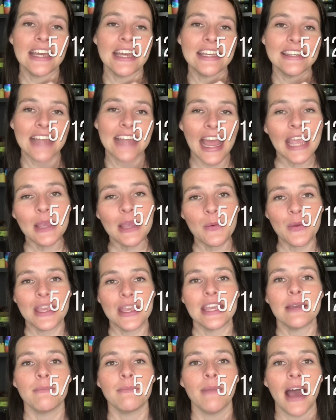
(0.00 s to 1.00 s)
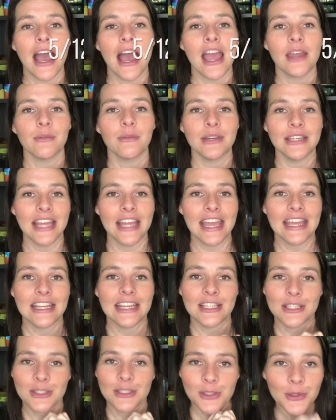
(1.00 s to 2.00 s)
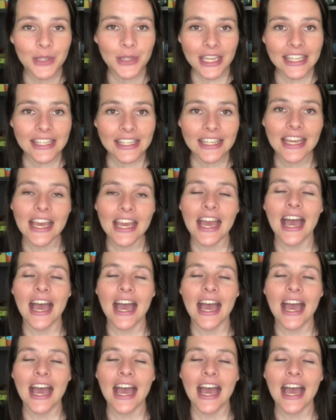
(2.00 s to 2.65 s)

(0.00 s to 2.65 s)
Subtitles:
A Nightwing by Renee Dugan.